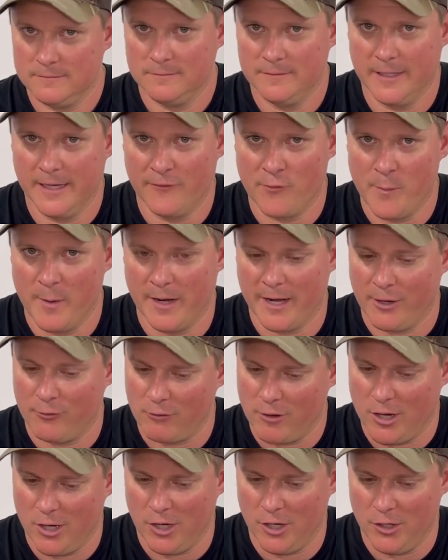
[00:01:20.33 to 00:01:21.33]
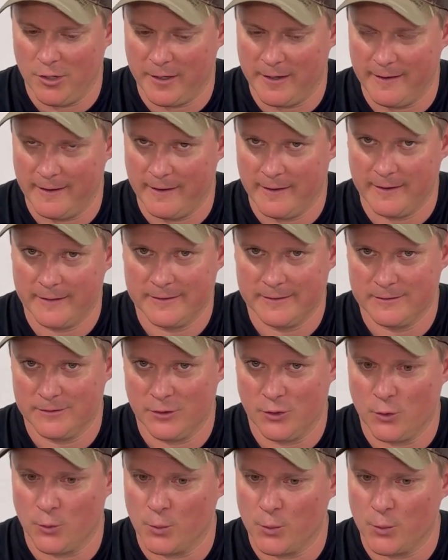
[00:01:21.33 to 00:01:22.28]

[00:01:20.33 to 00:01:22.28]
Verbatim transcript: Hey everybody, Raw Hog here, the